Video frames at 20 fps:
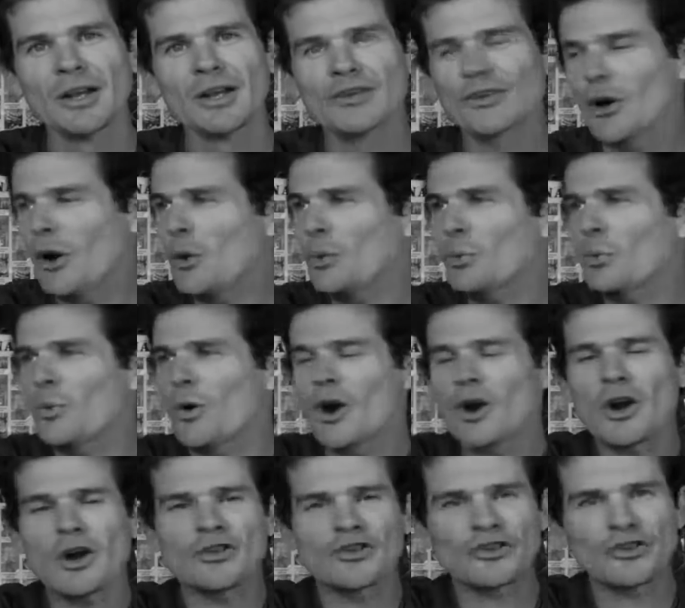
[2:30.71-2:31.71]
So I, I
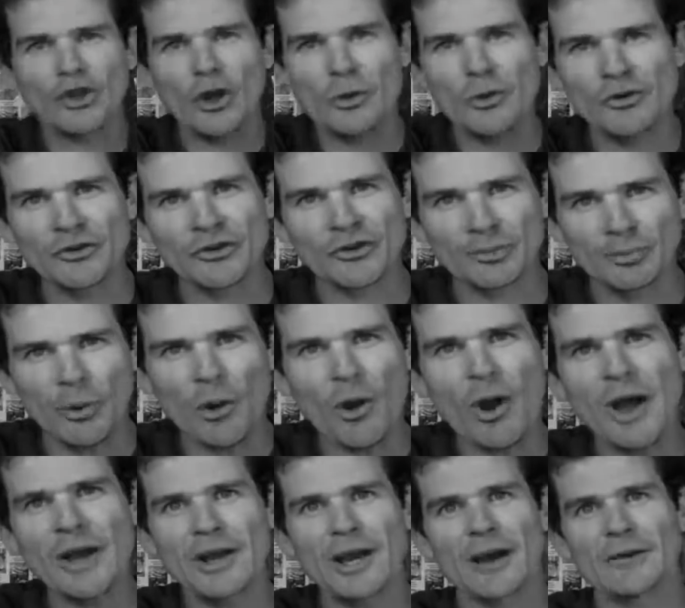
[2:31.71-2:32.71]
got so
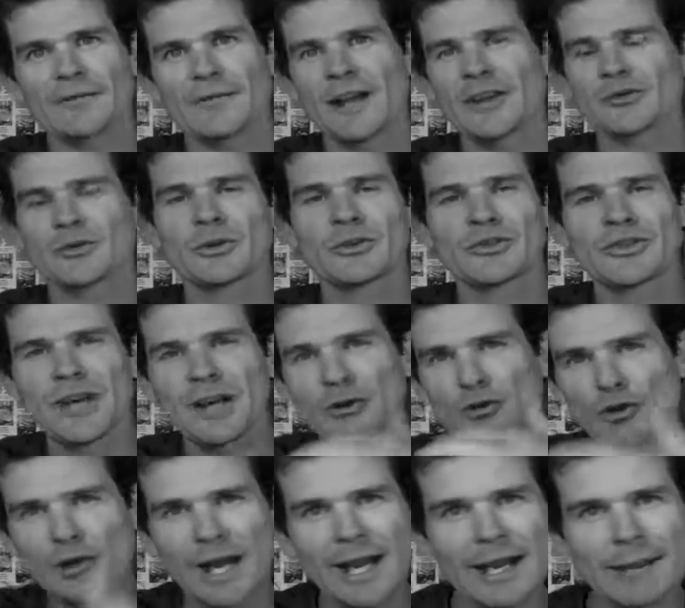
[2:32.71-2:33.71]
inspired after that's when I started
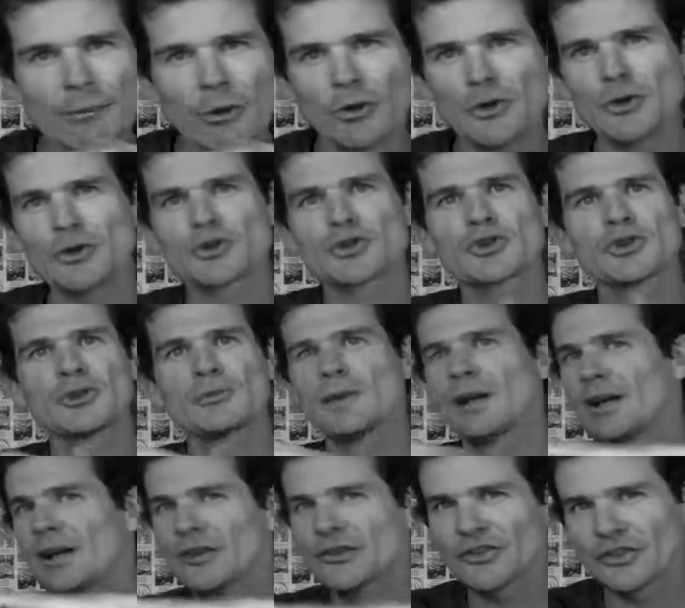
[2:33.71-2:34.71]
cranking more YouTube,
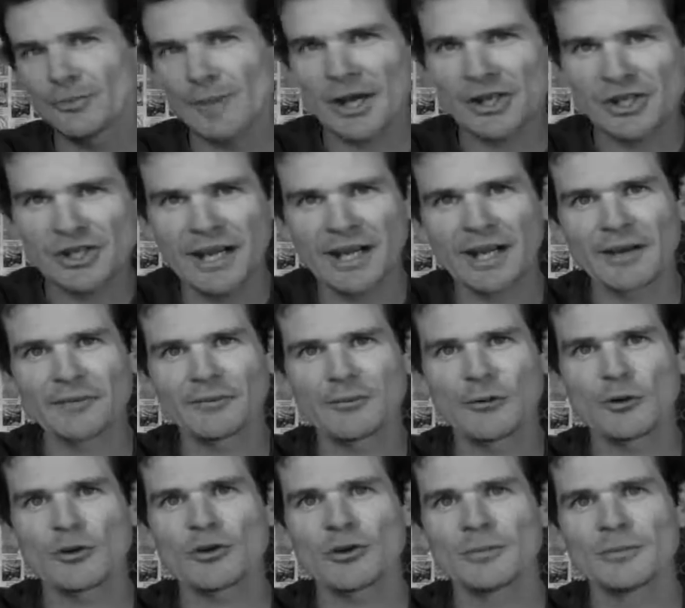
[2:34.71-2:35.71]
smashing out our
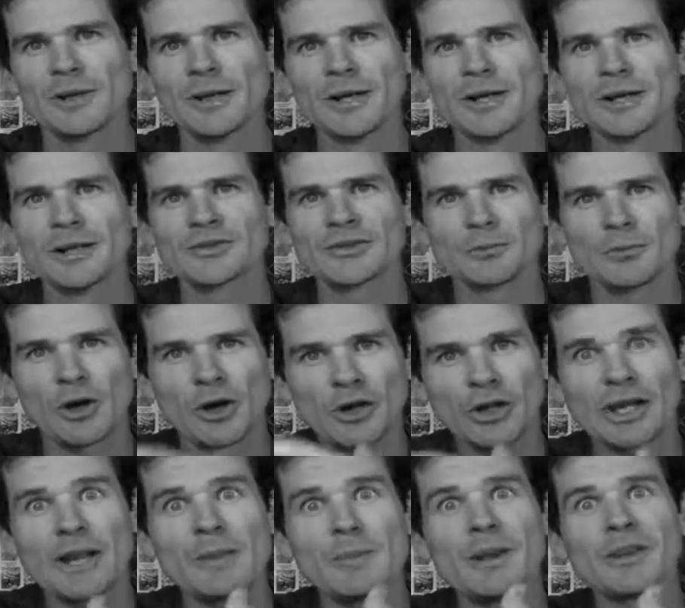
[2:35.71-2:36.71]
forum because I'm like, i got
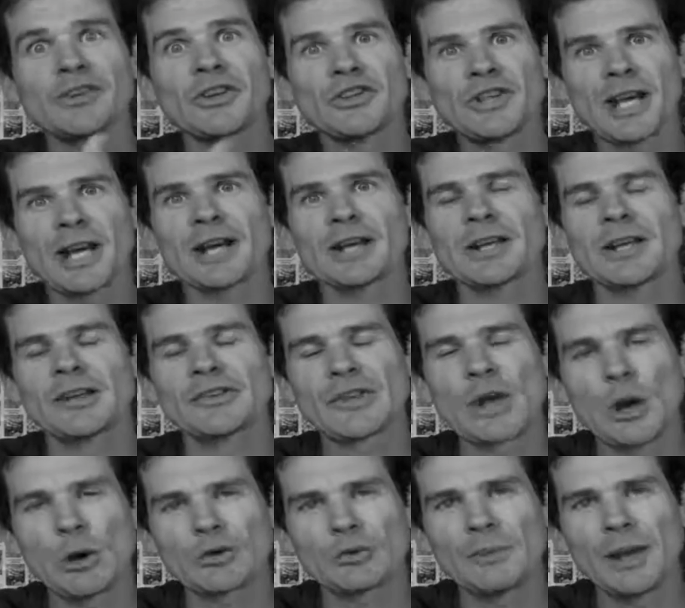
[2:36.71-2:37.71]
to get the message out here, this
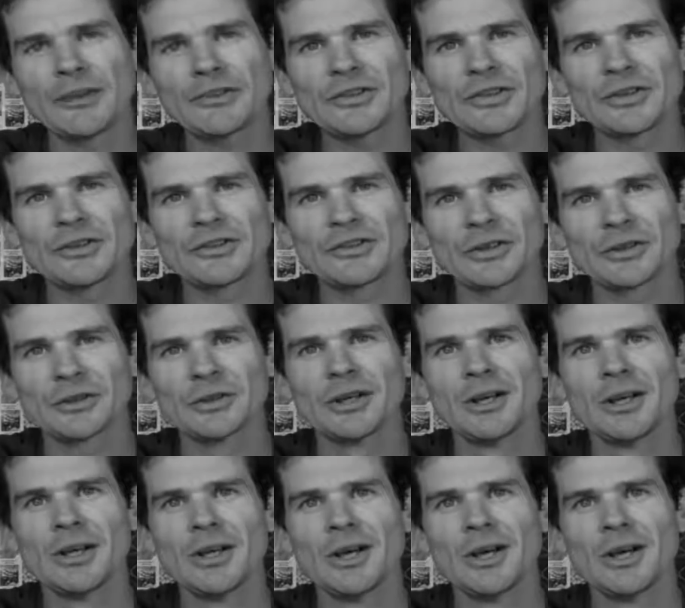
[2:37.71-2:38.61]
health message. So